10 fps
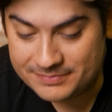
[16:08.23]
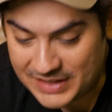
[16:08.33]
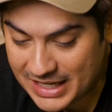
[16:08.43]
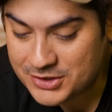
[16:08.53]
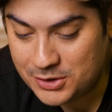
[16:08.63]

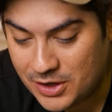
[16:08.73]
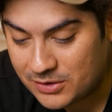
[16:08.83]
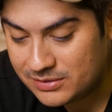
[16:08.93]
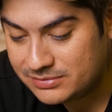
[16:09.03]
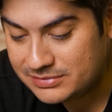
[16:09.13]
Yes, you
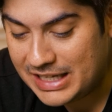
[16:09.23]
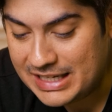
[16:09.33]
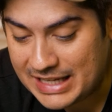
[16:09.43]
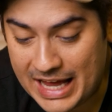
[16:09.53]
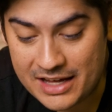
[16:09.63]
don't
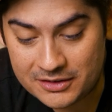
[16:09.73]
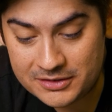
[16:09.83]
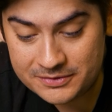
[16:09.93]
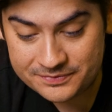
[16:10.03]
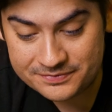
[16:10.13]

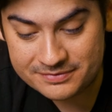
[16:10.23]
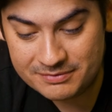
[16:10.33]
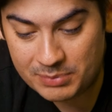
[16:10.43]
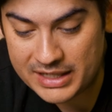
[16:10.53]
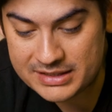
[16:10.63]
inhale,
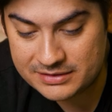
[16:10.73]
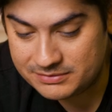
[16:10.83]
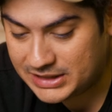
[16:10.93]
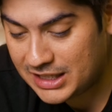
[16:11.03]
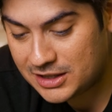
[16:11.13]
but
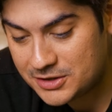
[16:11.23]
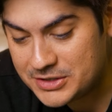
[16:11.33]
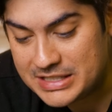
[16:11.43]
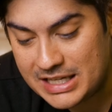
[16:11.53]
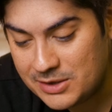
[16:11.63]
get
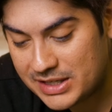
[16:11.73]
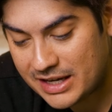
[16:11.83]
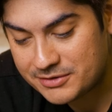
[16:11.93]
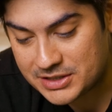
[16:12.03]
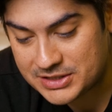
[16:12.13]
close to anyone
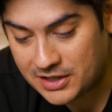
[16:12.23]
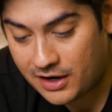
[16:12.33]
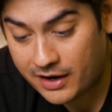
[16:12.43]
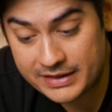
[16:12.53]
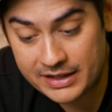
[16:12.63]
after a
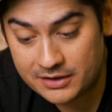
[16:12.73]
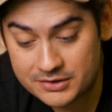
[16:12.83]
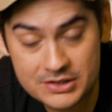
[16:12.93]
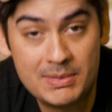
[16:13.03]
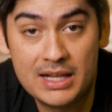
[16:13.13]
cigar and they'll
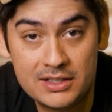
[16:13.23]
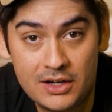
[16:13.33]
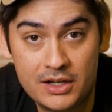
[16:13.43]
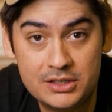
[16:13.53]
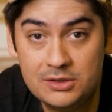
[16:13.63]
smell it
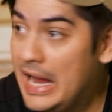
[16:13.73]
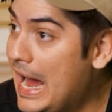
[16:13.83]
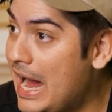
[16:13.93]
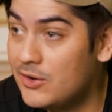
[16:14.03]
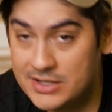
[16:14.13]
on you
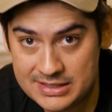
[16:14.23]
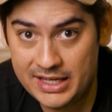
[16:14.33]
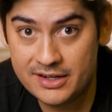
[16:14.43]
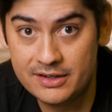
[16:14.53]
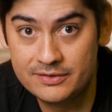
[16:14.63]
hours
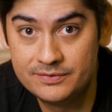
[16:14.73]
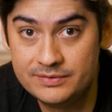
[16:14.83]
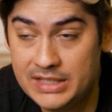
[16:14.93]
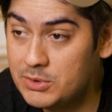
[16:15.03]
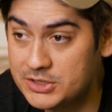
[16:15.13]
later.
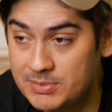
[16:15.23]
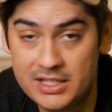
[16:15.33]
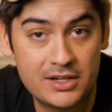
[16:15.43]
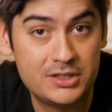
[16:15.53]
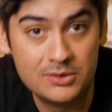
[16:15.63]
They will smell
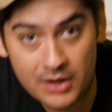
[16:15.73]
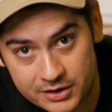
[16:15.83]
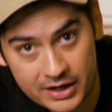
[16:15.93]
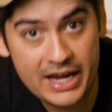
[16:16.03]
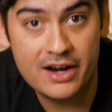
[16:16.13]
it on you, on
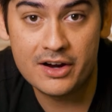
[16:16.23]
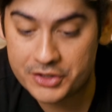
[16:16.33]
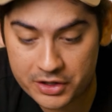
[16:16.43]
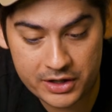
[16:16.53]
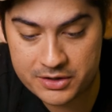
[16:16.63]
your hair, on
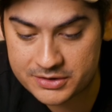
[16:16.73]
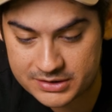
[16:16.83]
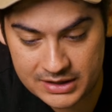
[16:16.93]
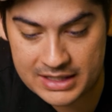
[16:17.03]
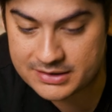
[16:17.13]
your
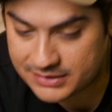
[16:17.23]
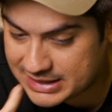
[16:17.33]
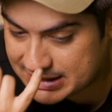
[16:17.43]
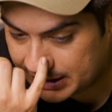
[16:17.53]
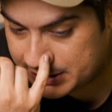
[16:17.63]
clothes. It
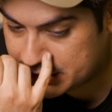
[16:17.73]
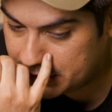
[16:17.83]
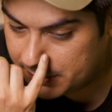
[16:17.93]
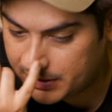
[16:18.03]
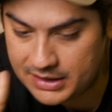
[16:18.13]
sticks to
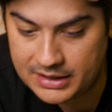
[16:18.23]
you.